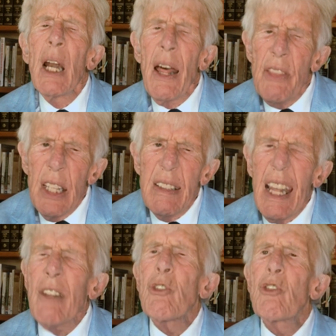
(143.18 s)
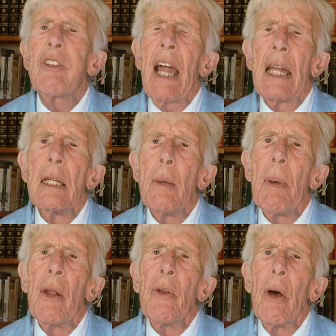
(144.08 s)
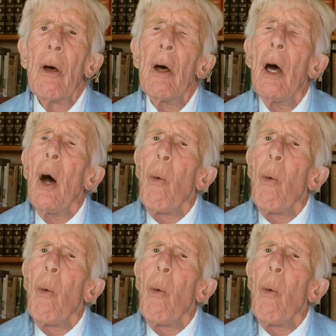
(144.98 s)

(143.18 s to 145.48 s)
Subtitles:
well, I think that's slightly better.